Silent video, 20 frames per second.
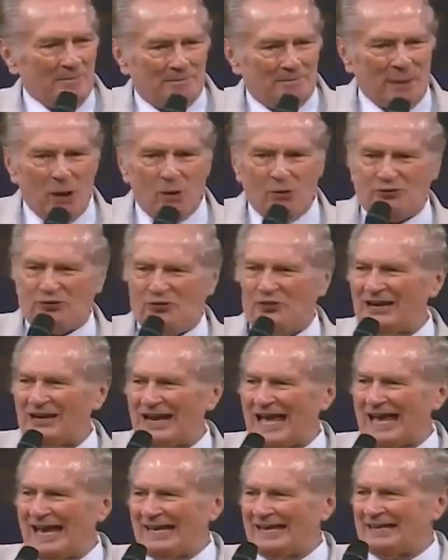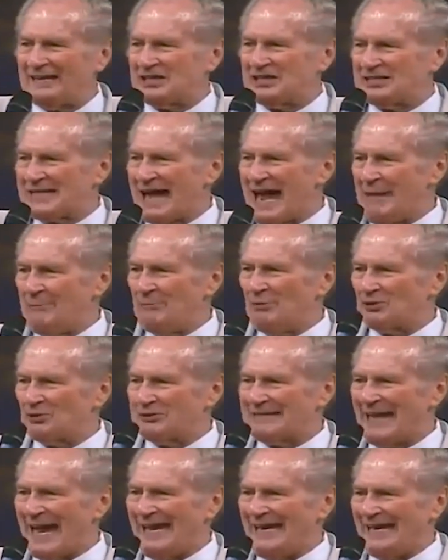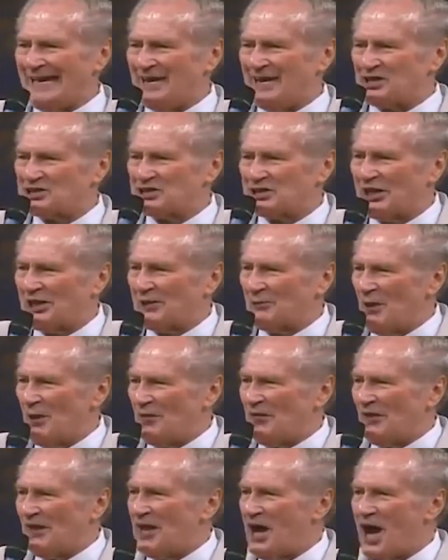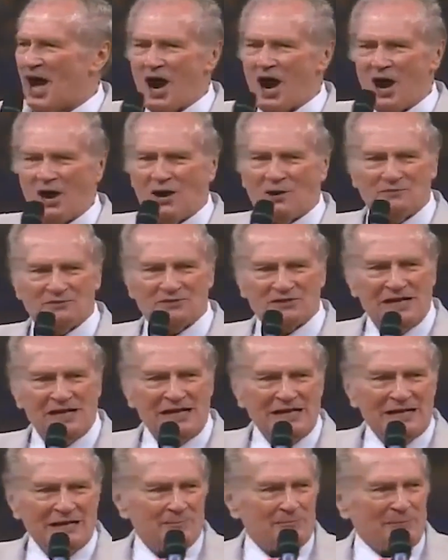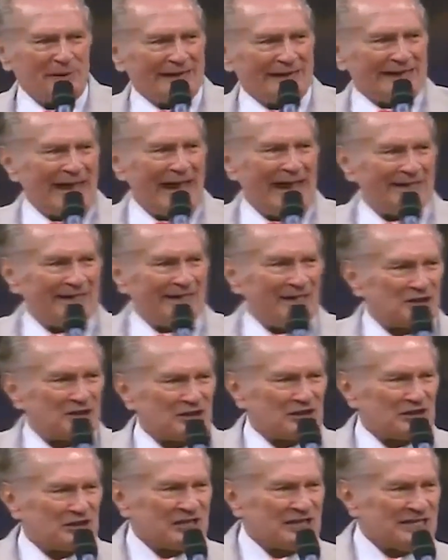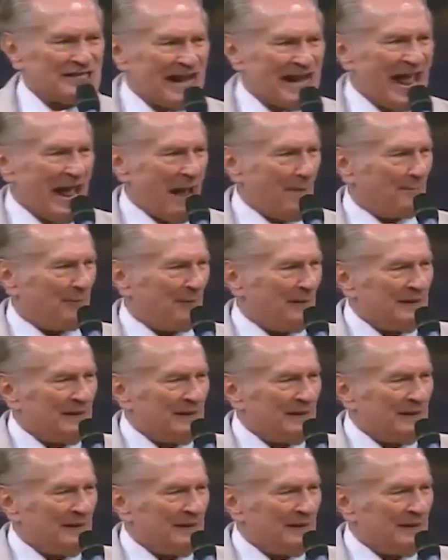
Both legs simultaneously with the arms began to snap